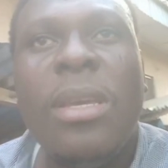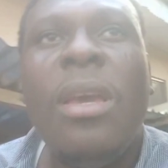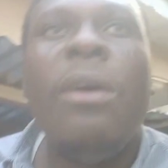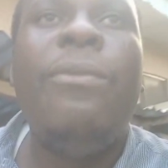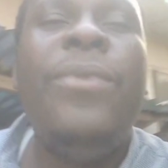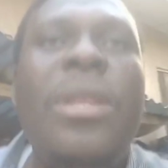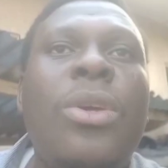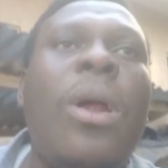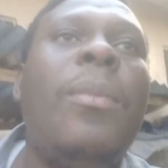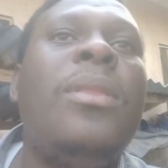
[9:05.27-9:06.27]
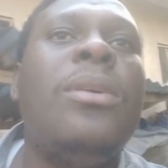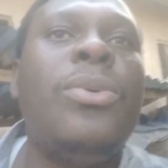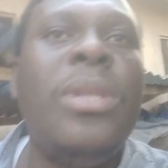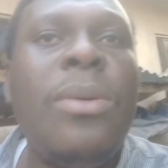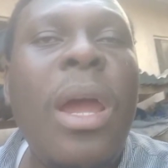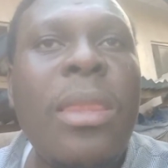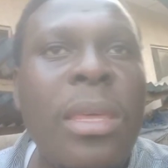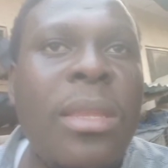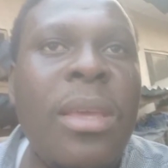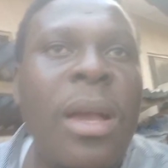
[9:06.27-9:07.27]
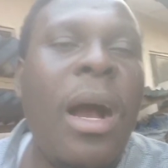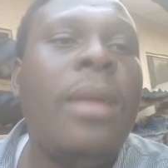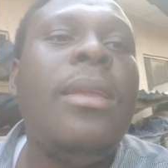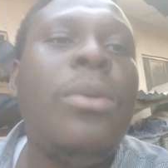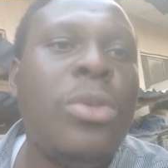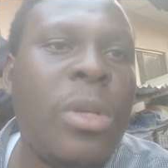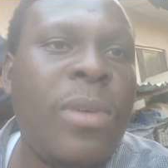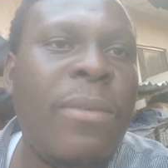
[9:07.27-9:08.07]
Feed your rabbit with the right thing, and then they will survive.